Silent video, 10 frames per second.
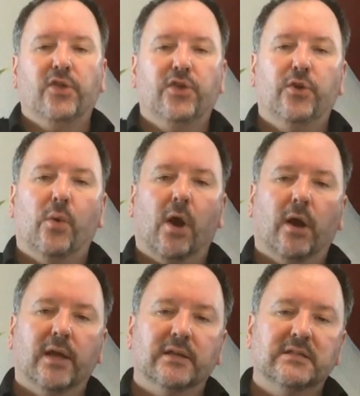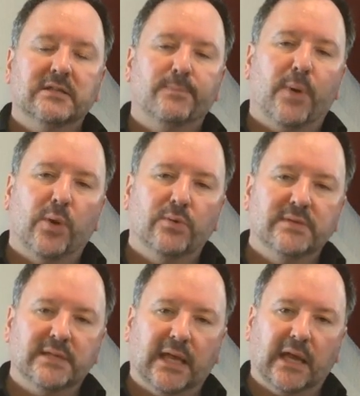you are
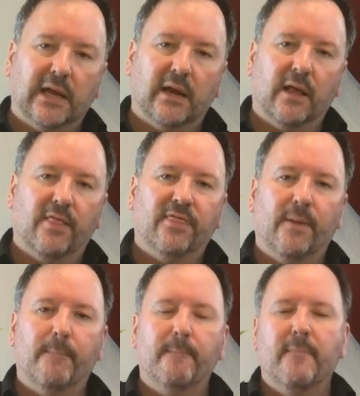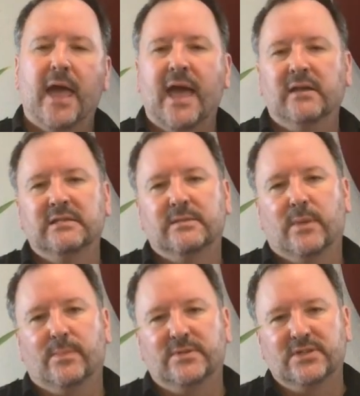exposing the
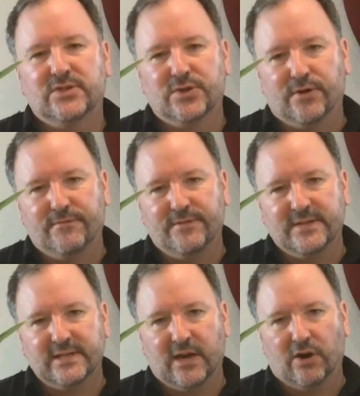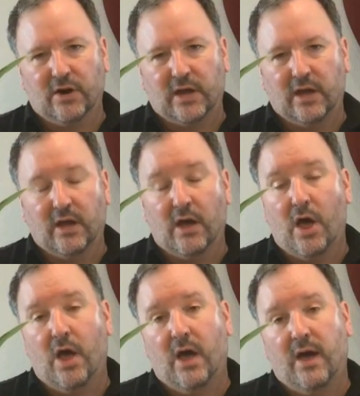maximum surface area
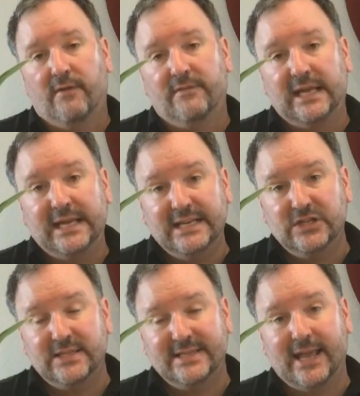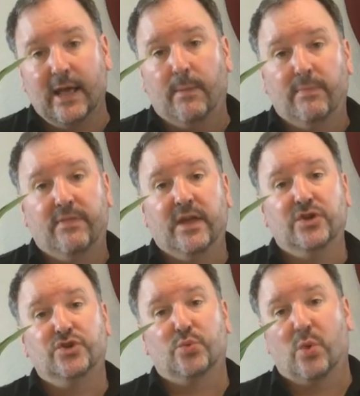of each stem
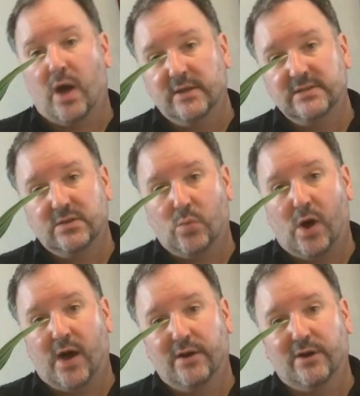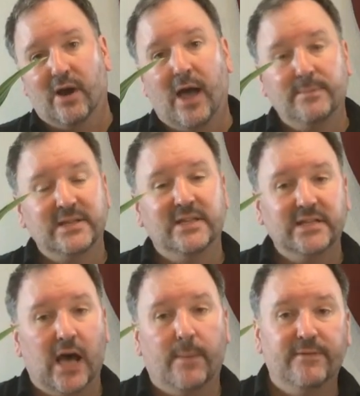that draws the water up to the
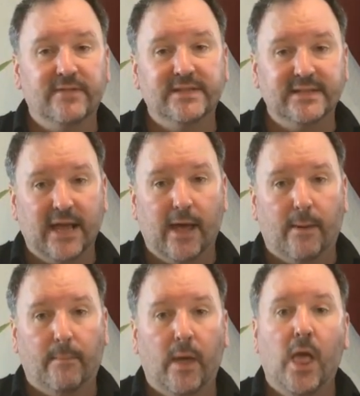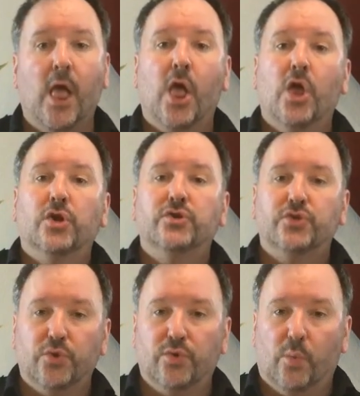top of the stem to the